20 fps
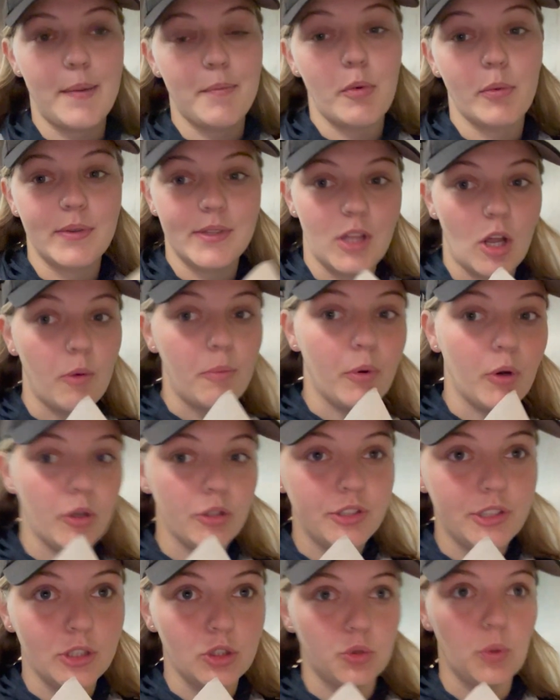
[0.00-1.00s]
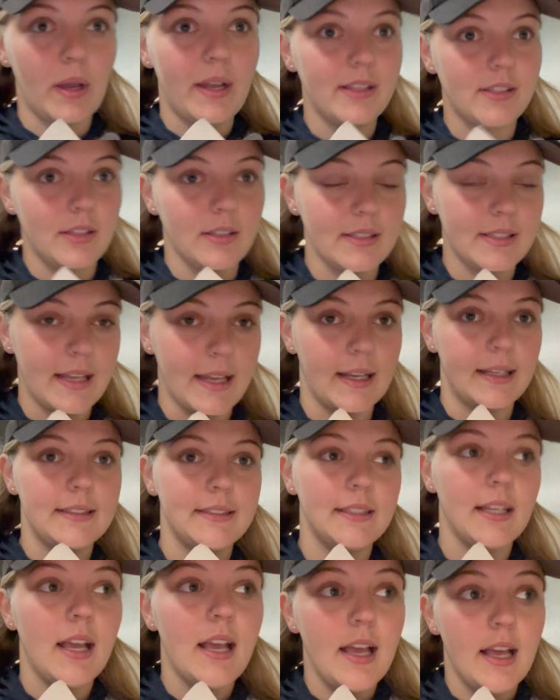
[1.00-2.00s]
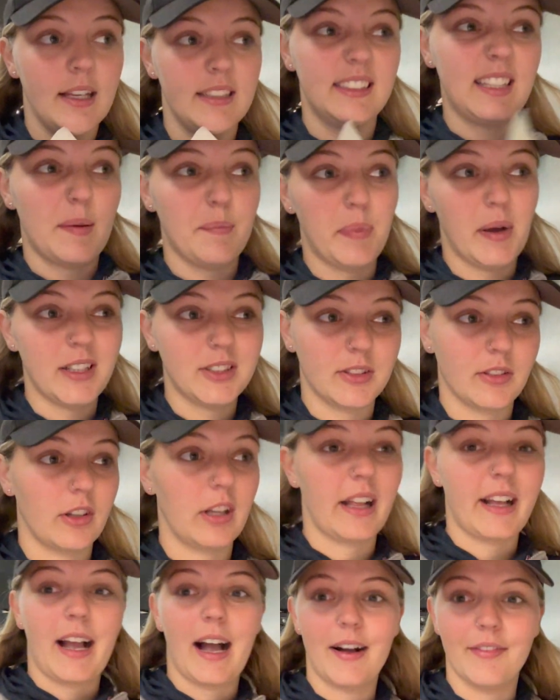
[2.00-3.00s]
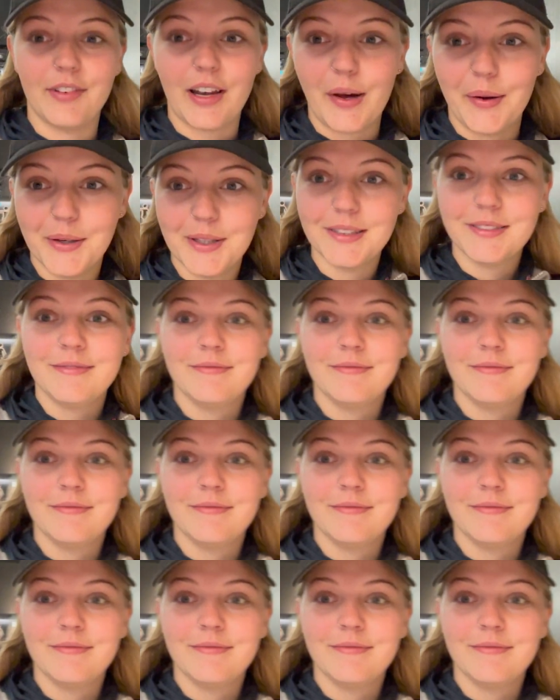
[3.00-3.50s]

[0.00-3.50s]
But we don't board till 20 to 6. It's 10 past, so I've got like half an hour.